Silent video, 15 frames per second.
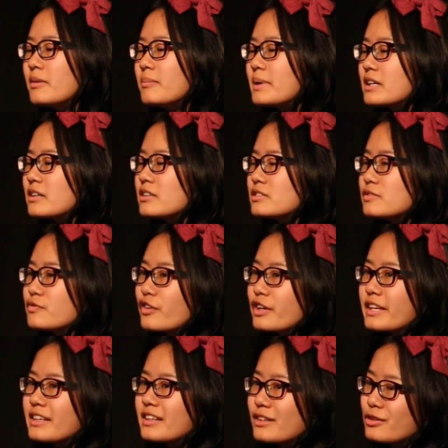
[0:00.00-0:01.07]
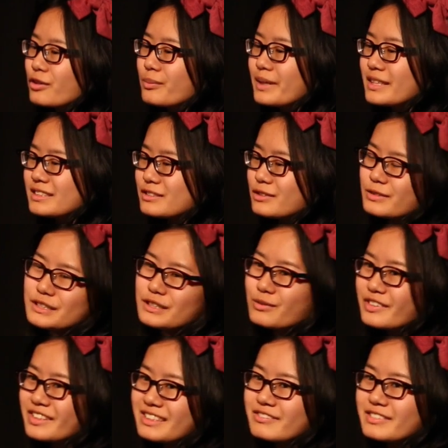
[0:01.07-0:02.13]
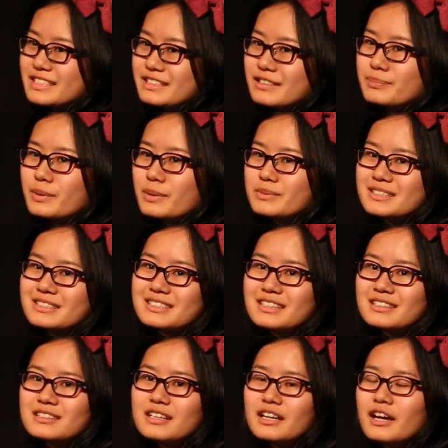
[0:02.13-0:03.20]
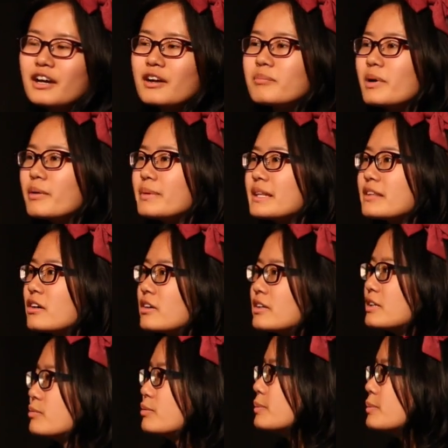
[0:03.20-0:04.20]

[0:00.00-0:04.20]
because forking a code base is always a risky proposition, but we thought it